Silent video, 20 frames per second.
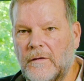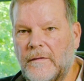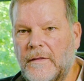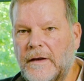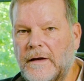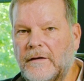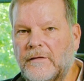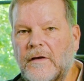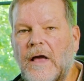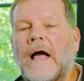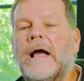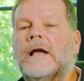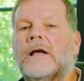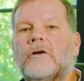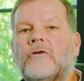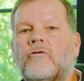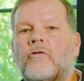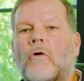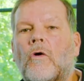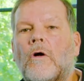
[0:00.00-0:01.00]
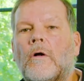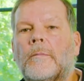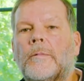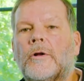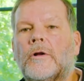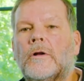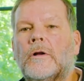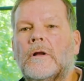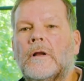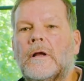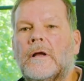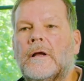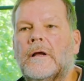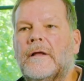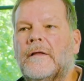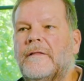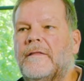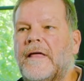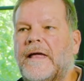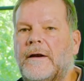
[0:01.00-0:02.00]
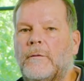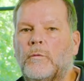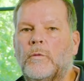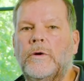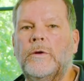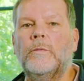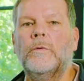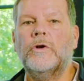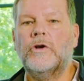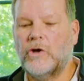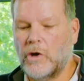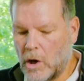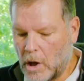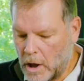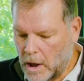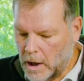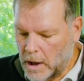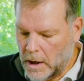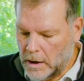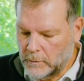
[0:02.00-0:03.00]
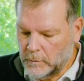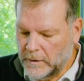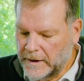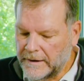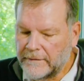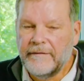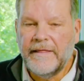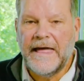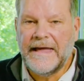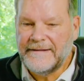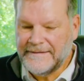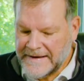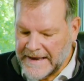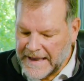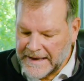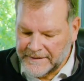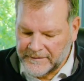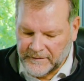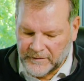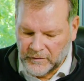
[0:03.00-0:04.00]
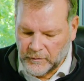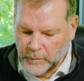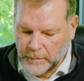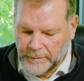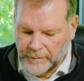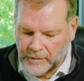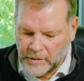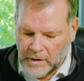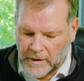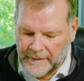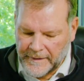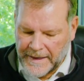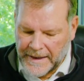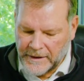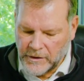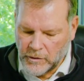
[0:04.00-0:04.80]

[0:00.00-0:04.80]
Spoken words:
that is uncontrollable that we would call, whatever that tax is, we would call that